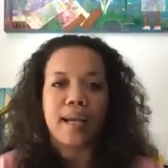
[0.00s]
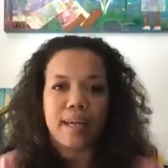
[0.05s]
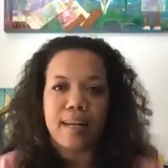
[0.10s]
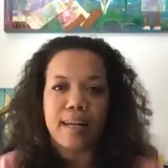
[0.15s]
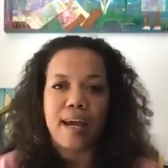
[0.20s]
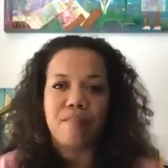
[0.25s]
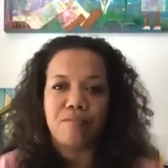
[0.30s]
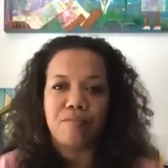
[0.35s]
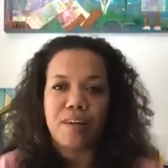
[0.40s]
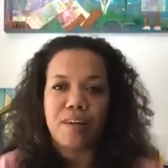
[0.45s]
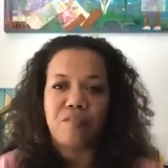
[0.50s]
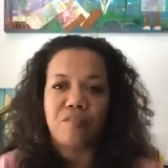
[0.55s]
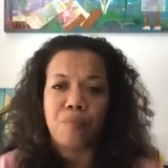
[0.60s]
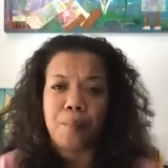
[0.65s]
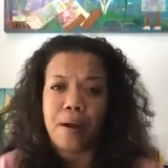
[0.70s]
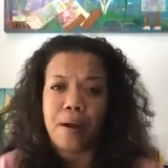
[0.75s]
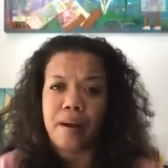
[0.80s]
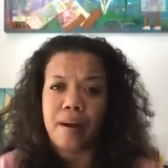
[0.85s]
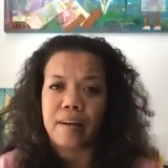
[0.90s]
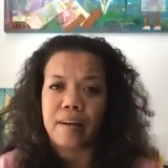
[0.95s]
and half Native
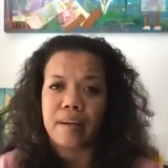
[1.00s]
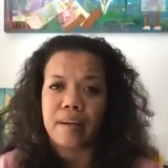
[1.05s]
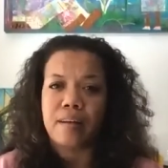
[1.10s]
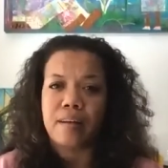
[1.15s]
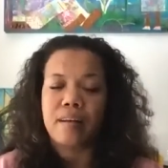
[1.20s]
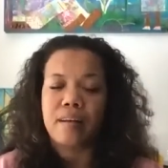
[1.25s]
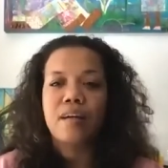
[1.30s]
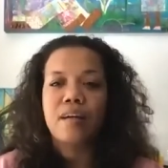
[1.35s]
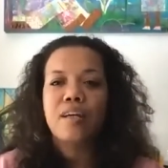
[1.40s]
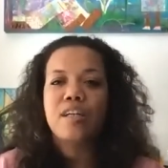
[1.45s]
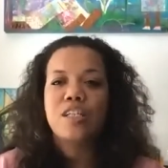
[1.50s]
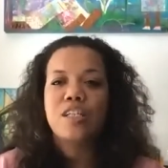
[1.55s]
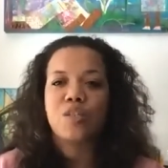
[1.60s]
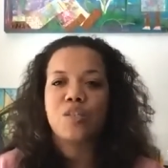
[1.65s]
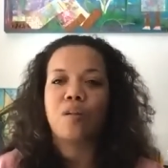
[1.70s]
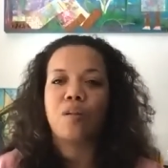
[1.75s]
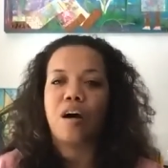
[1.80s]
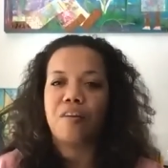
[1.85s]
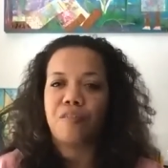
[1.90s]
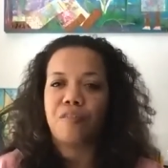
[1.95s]
American. So a
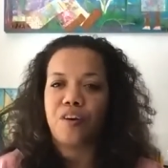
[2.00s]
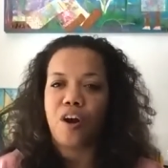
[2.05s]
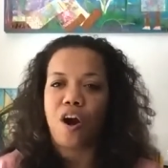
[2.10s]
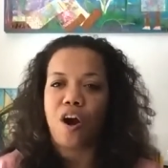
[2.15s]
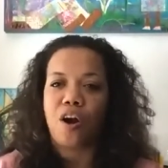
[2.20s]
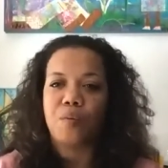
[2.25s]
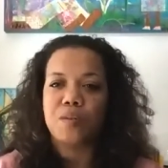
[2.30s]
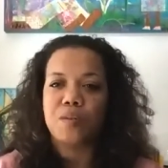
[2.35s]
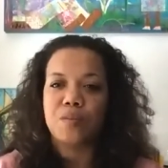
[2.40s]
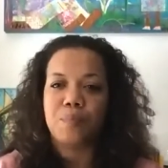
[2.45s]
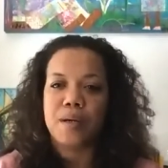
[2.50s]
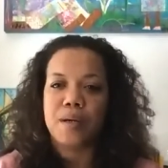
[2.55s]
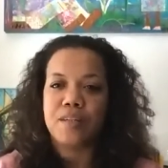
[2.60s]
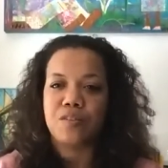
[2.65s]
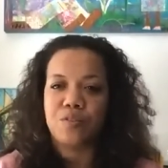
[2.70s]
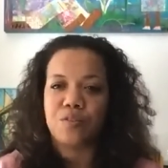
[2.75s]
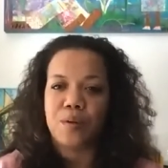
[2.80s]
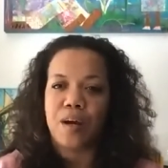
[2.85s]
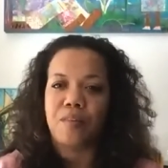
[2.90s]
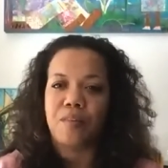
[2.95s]
lot of her art was
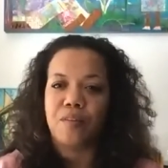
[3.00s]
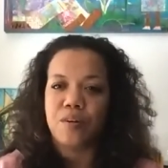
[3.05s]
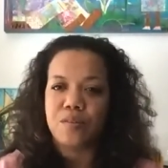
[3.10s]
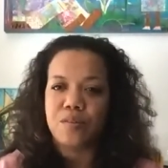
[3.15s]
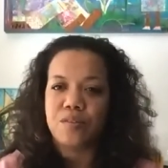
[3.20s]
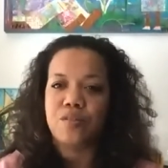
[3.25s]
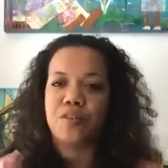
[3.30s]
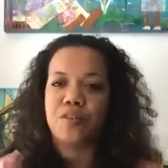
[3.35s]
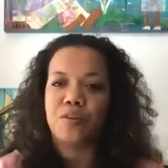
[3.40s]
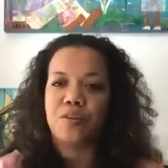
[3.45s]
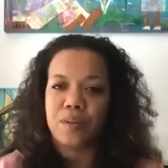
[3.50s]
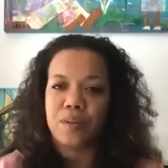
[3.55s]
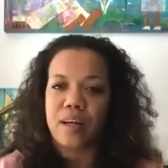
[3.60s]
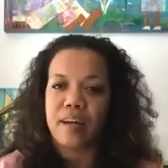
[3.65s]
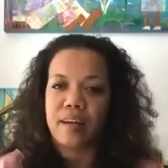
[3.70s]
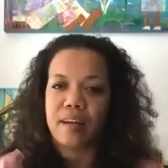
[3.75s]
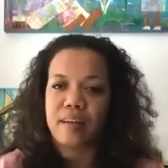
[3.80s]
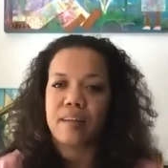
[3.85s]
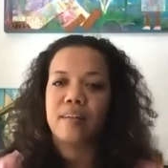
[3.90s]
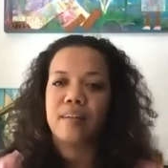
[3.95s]
based around those two,
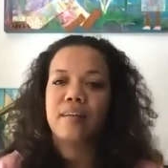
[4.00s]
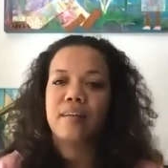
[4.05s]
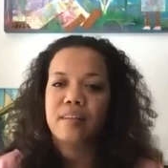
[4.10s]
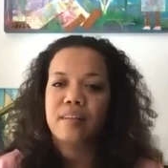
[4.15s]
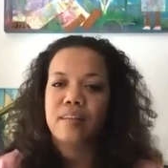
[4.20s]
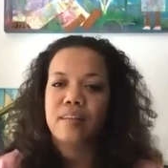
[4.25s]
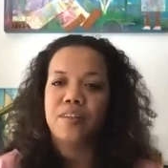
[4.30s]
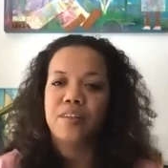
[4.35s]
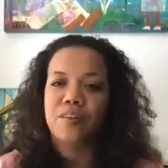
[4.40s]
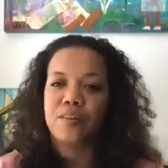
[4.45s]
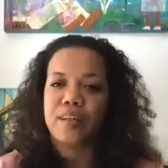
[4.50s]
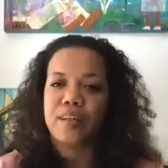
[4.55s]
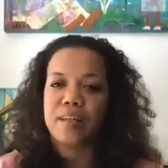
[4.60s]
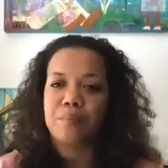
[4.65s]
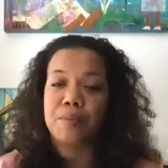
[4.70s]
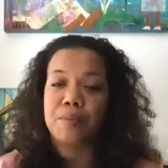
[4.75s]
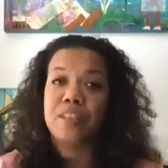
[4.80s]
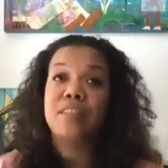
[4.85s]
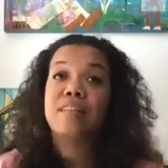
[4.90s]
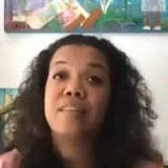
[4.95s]
like, you know, like,
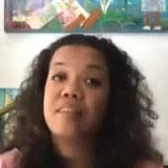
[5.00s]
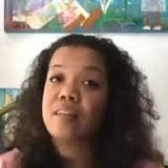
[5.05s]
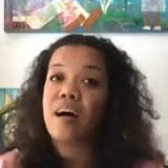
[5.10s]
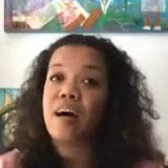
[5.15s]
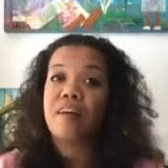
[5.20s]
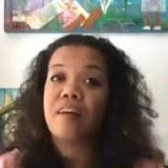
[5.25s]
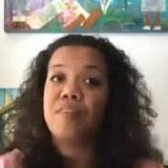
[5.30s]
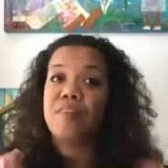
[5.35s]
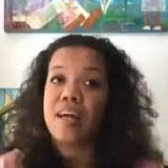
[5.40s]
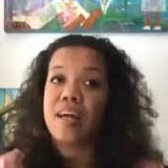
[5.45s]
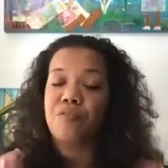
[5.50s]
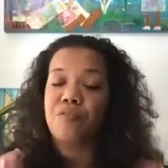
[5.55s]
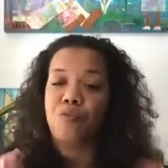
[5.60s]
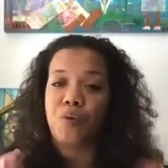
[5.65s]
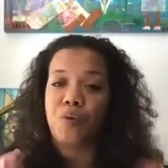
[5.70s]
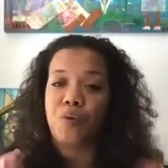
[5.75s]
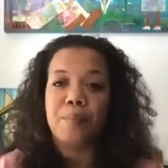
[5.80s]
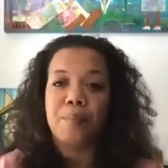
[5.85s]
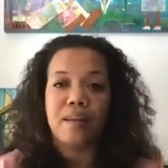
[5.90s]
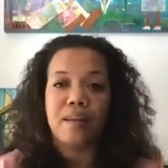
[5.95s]
but she did a lot of Native
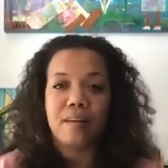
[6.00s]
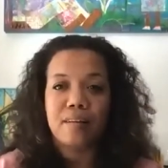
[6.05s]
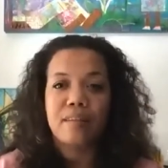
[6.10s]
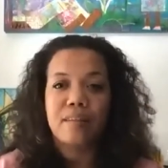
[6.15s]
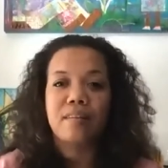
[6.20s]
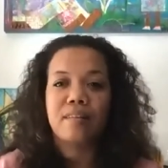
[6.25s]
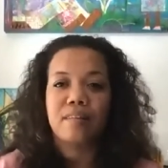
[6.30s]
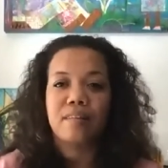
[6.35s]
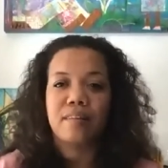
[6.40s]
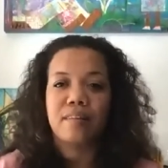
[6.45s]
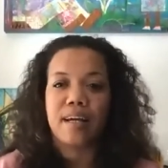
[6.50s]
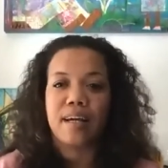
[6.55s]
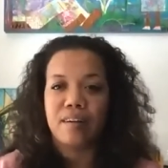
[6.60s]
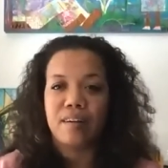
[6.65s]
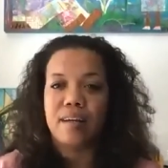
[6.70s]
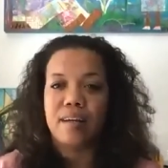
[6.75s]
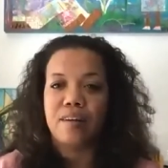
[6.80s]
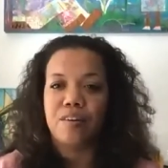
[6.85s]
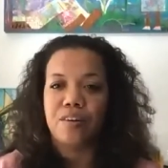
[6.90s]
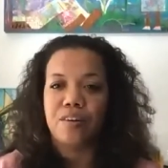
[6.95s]
women, like
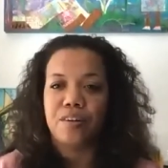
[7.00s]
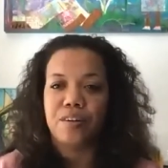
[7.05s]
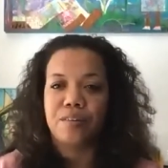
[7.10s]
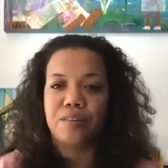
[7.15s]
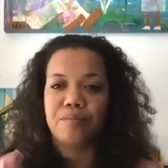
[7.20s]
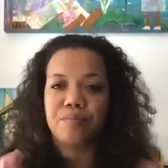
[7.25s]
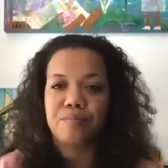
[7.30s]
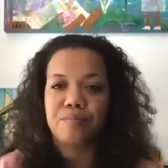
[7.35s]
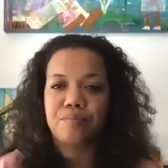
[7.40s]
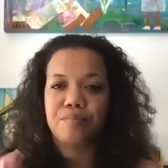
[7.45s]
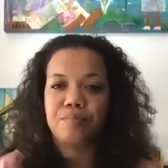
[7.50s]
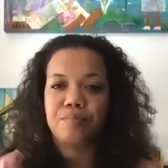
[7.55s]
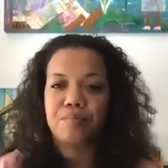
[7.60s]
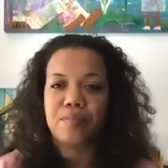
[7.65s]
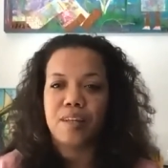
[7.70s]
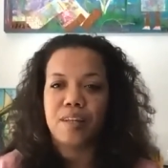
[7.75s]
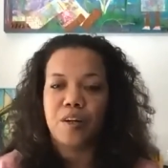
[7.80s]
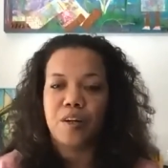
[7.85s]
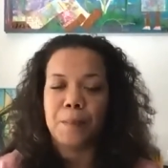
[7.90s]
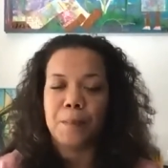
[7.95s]
in
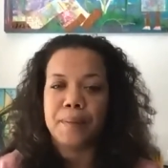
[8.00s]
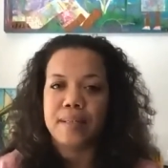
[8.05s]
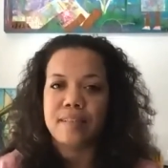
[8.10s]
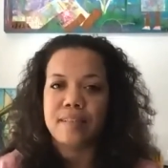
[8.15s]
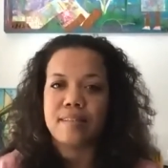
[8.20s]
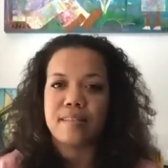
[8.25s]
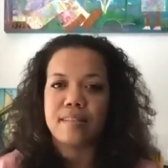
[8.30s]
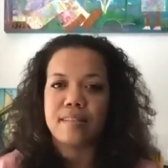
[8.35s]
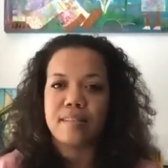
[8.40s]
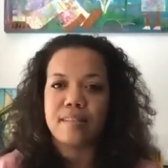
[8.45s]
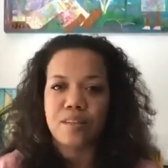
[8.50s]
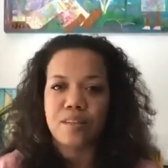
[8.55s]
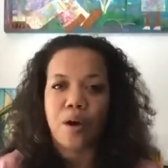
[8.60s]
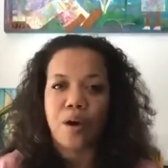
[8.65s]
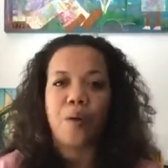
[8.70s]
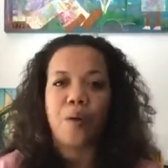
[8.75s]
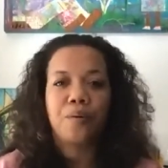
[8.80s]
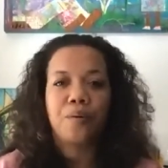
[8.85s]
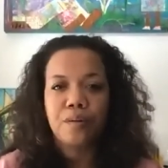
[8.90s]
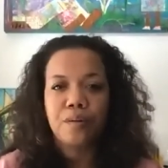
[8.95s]
her pieces.
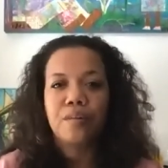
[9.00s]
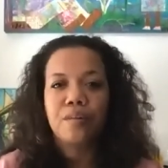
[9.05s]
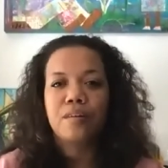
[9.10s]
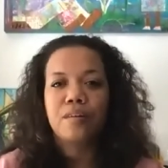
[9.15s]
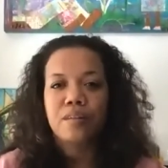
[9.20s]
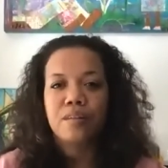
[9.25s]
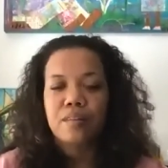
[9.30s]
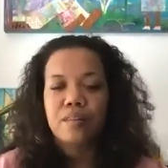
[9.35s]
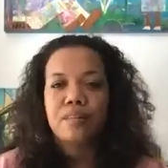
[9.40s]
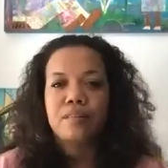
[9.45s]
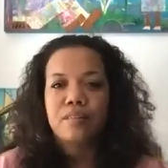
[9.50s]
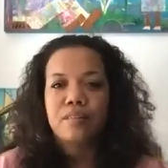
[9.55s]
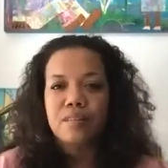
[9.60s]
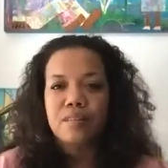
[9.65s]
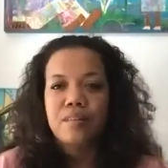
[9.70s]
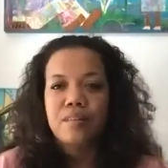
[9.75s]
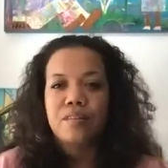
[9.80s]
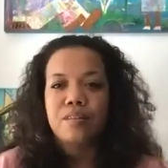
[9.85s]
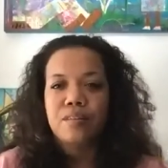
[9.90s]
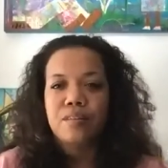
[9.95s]

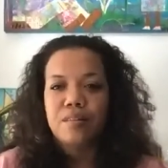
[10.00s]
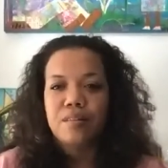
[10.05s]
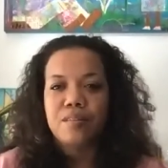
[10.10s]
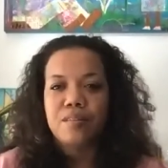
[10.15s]
So